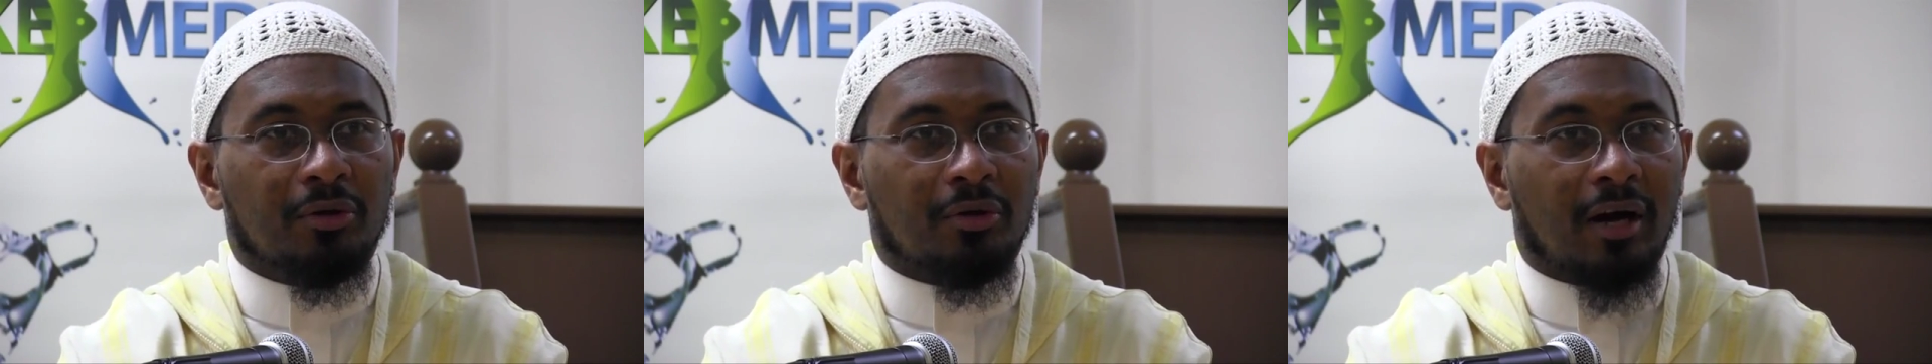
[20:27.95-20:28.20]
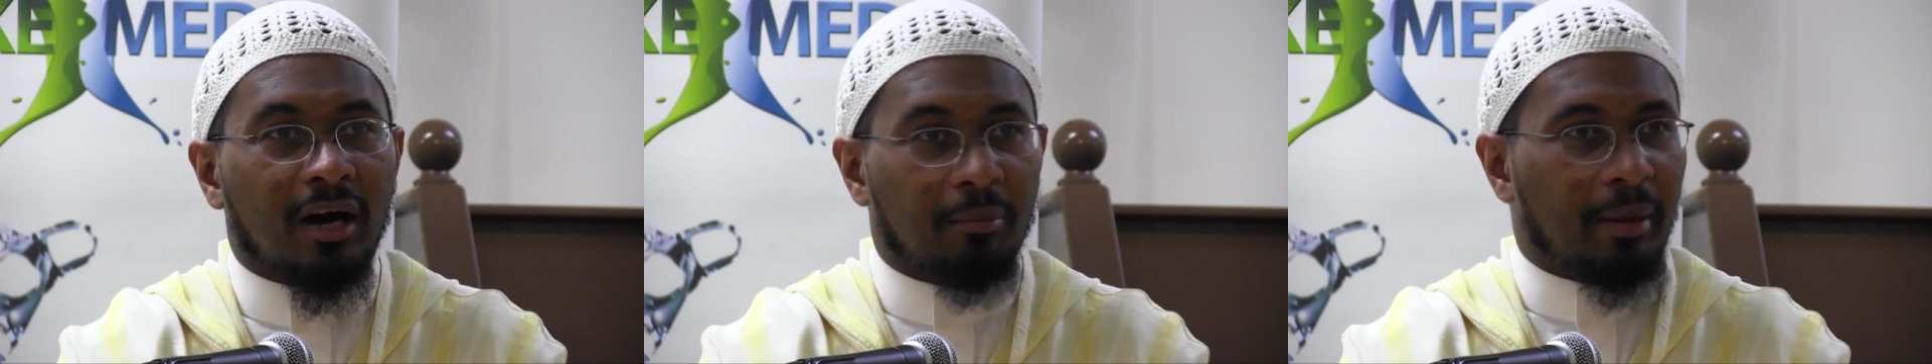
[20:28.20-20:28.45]

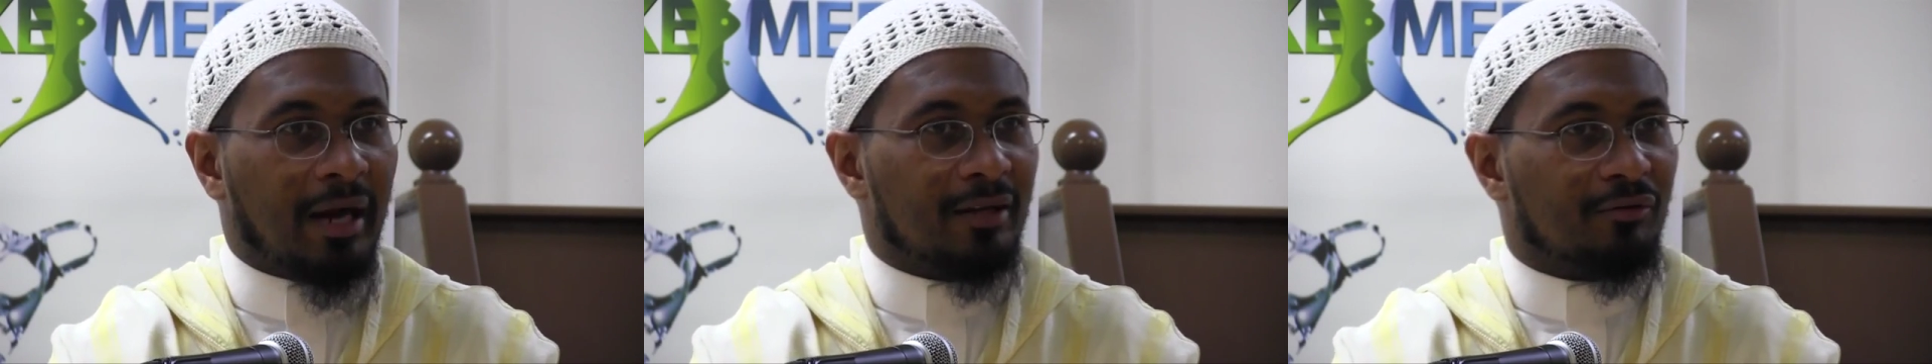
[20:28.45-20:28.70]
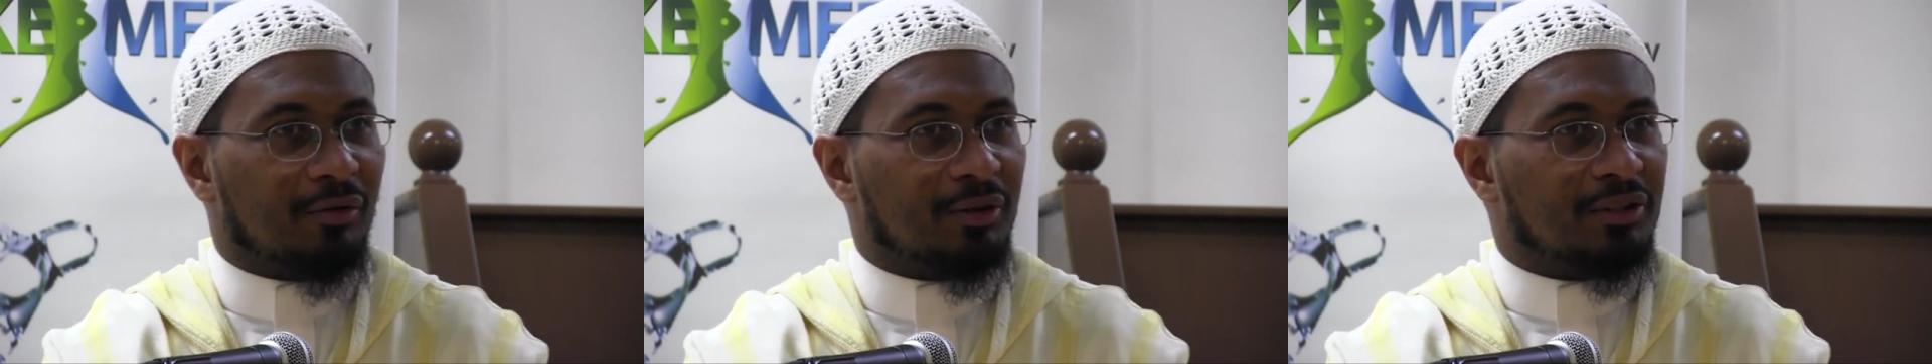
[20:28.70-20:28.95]
your
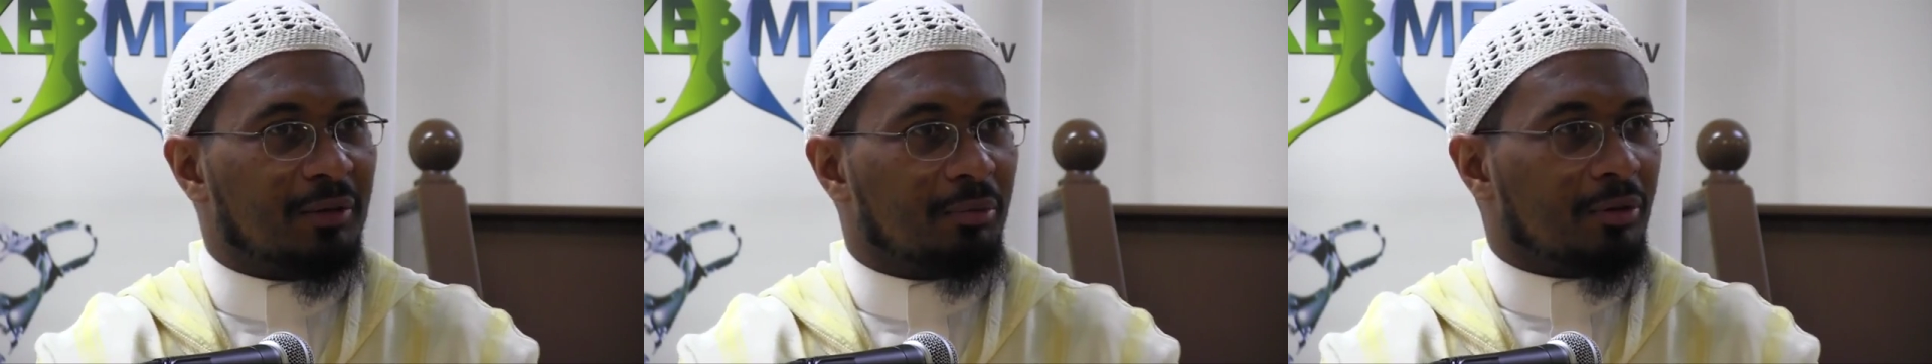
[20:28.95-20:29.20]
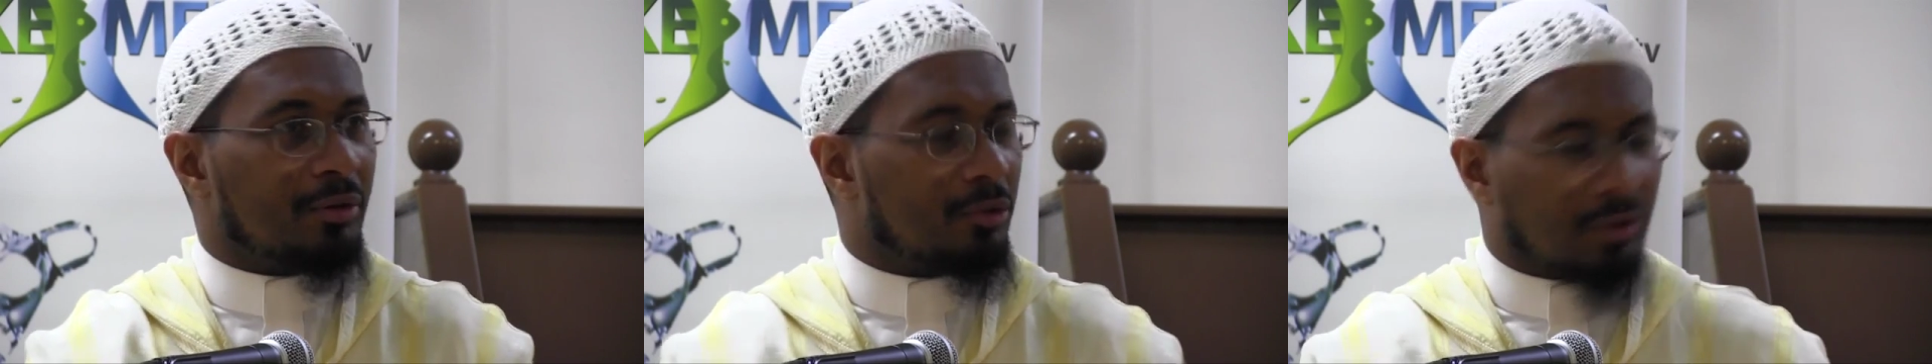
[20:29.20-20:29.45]
iPad, for
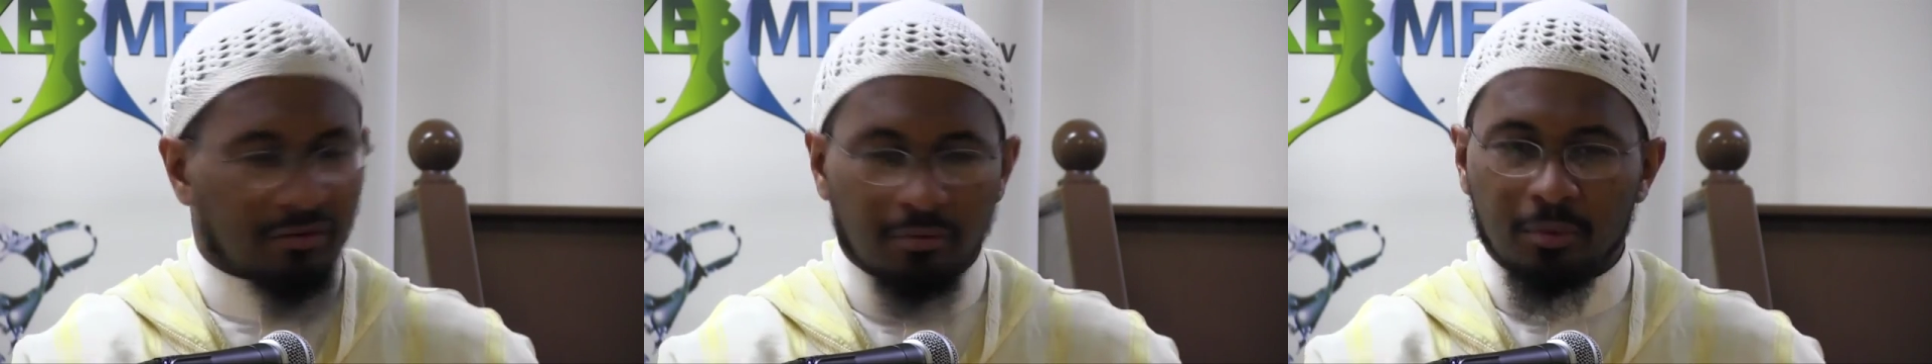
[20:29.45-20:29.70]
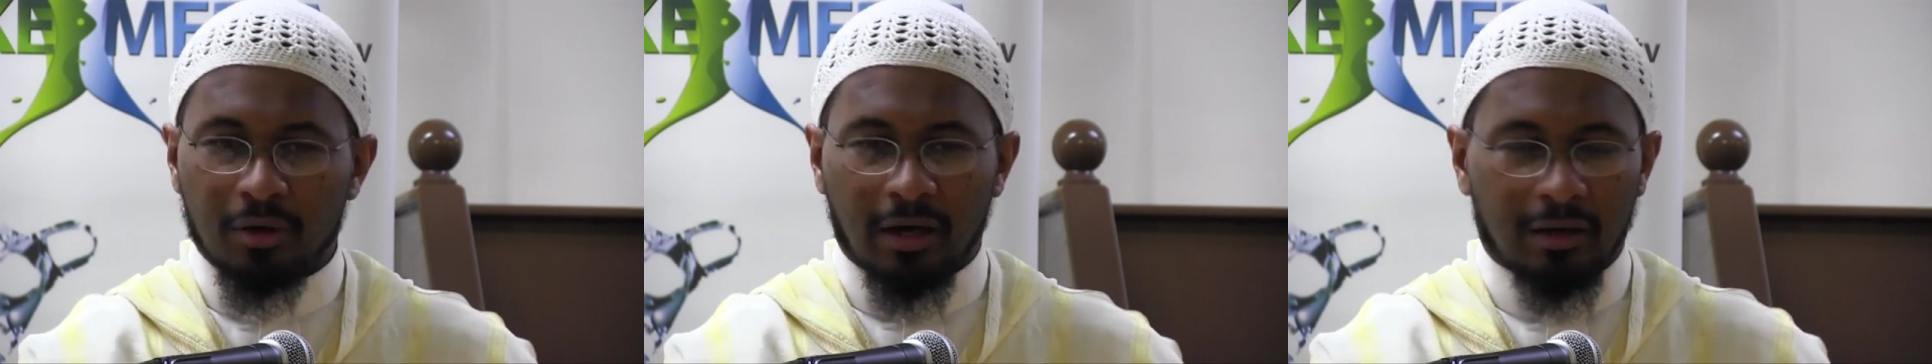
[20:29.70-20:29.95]
example." And you give
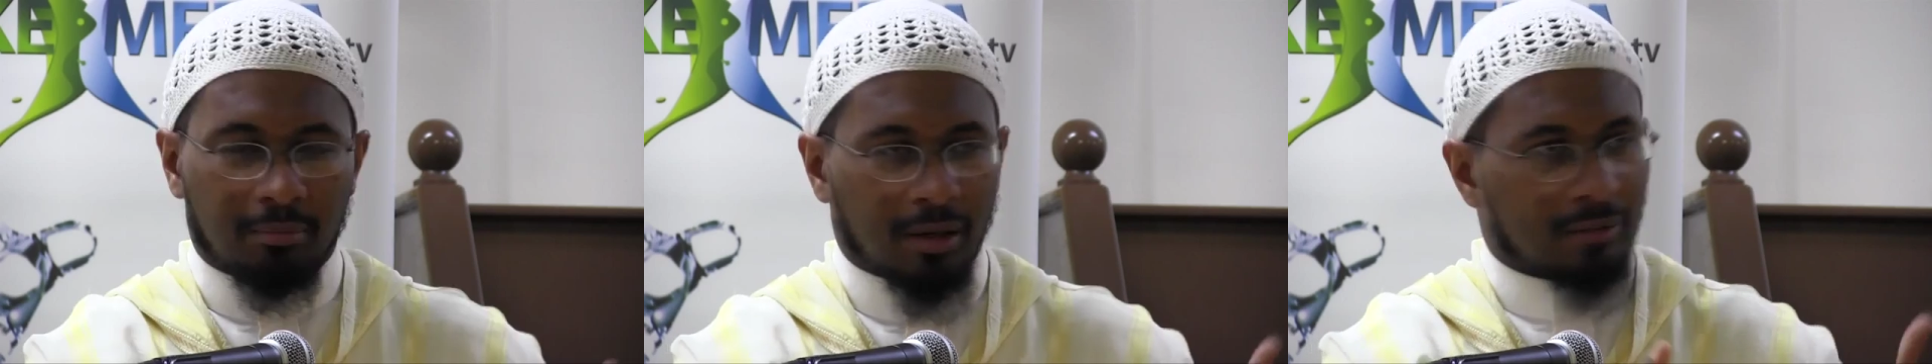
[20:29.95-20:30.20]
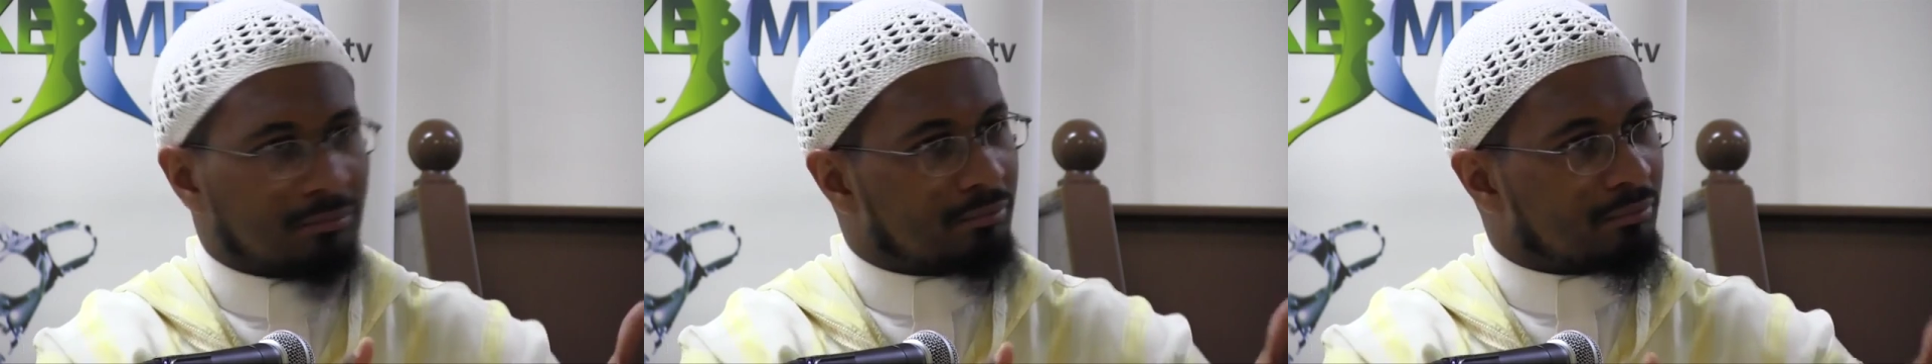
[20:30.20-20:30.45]
him your
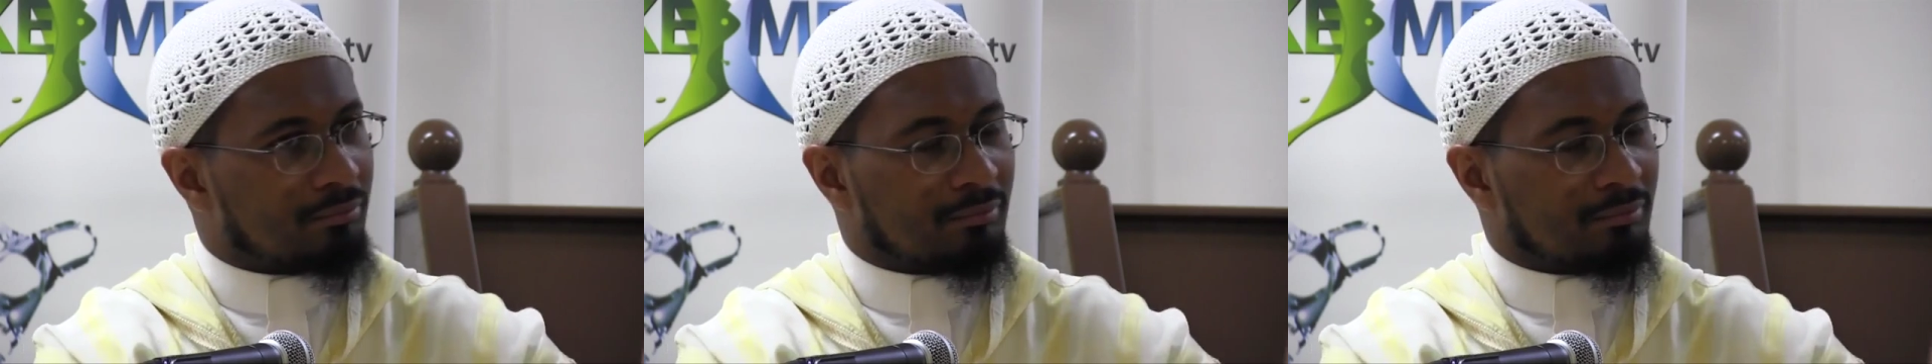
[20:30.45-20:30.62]
iPad.